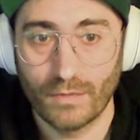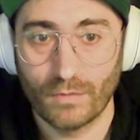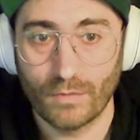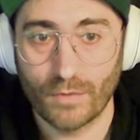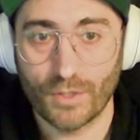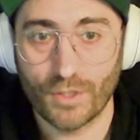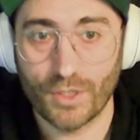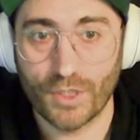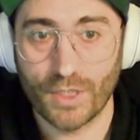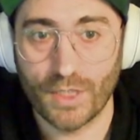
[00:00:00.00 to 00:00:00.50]

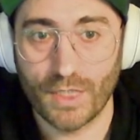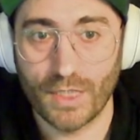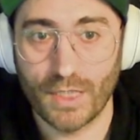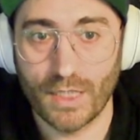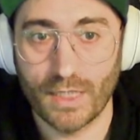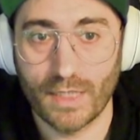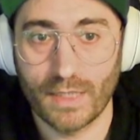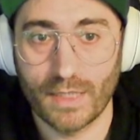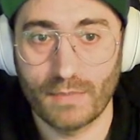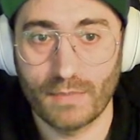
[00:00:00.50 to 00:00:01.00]
which
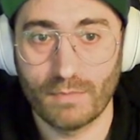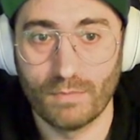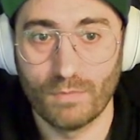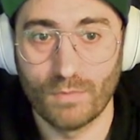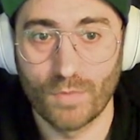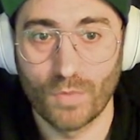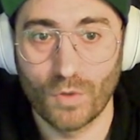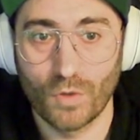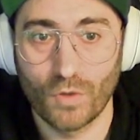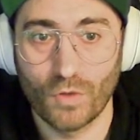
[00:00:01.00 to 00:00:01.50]
is
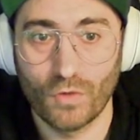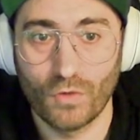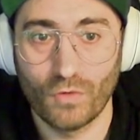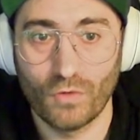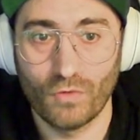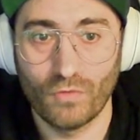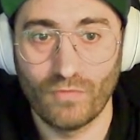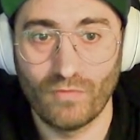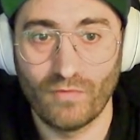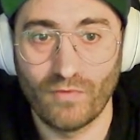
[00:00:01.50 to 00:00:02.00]

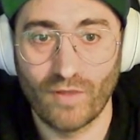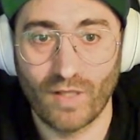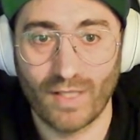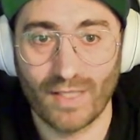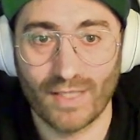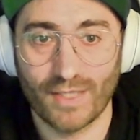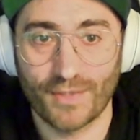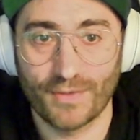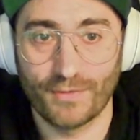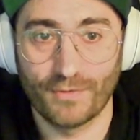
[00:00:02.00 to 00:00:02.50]
move
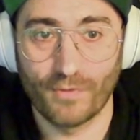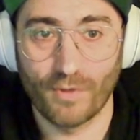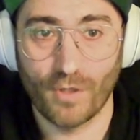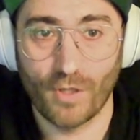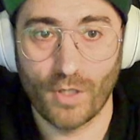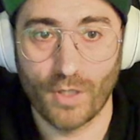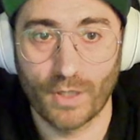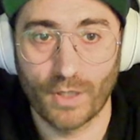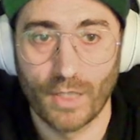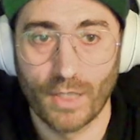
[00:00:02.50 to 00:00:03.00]

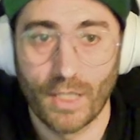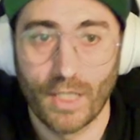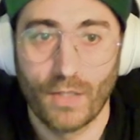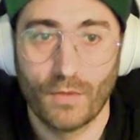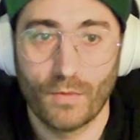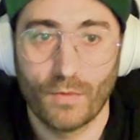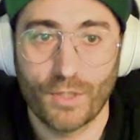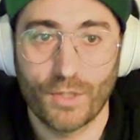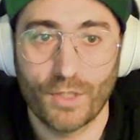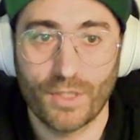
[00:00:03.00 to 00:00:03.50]
asteroid.
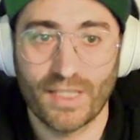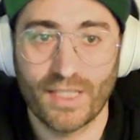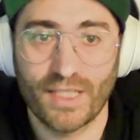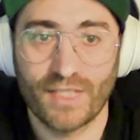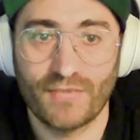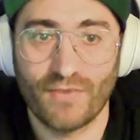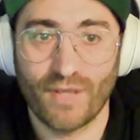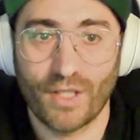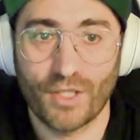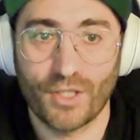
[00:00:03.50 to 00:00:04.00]
We use this
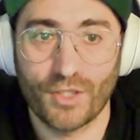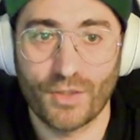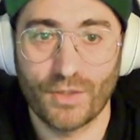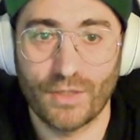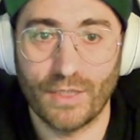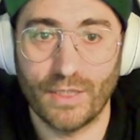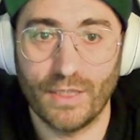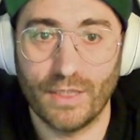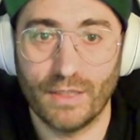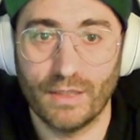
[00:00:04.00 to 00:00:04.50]
function
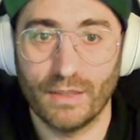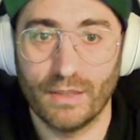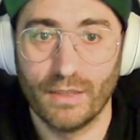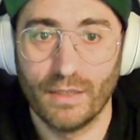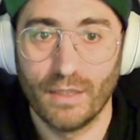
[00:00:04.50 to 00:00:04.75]
here.